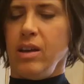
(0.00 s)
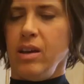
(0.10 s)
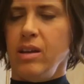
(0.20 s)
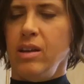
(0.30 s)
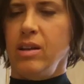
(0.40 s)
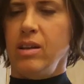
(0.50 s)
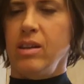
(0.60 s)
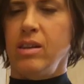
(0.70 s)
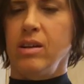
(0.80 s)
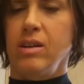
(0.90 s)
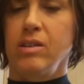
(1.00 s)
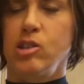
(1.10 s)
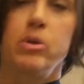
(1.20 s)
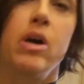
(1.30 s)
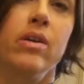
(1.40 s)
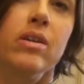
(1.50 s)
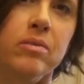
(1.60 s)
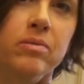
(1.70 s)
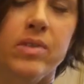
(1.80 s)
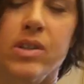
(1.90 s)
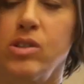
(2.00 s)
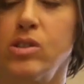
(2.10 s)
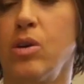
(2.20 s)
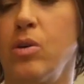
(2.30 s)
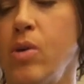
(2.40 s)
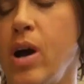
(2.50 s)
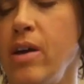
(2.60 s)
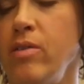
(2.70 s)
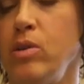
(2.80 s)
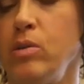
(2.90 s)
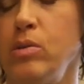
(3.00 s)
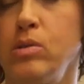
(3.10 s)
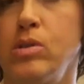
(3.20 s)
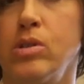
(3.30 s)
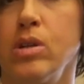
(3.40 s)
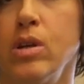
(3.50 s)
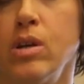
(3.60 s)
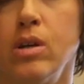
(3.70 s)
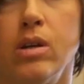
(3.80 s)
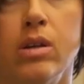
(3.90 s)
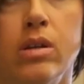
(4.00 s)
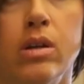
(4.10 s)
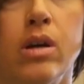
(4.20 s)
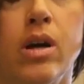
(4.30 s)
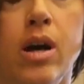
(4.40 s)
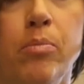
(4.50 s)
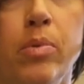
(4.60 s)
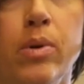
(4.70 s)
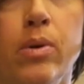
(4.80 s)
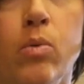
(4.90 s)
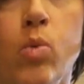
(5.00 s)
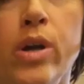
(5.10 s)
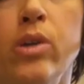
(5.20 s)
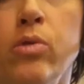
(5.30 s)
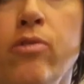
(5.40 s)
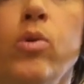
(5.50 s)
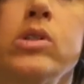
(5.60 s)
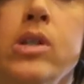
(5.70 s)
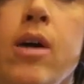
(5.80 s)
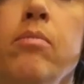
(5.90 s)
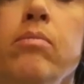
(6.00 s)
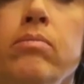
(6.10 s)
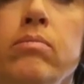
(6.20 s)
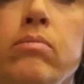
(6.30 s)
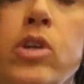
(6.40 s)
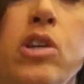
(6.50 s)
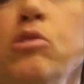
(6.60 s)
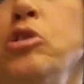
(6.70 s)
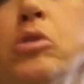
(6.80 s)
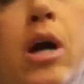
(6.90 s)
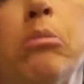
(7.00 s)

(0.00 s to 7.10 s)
and they're sprouted. So I used 1 3/4 cup. You could use 2